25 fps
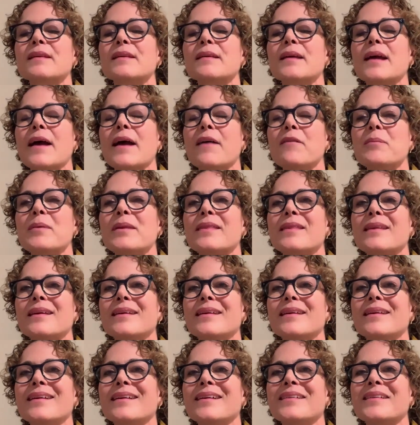I've been
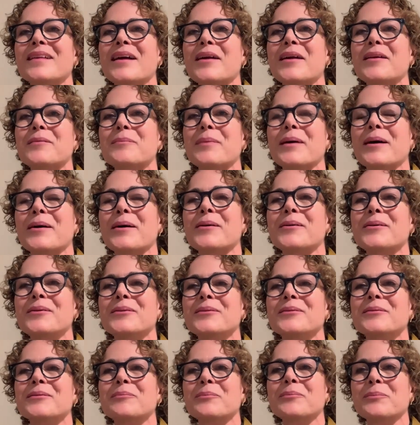thinking a lot
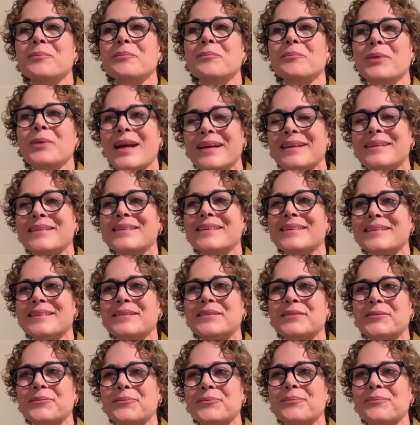about practice.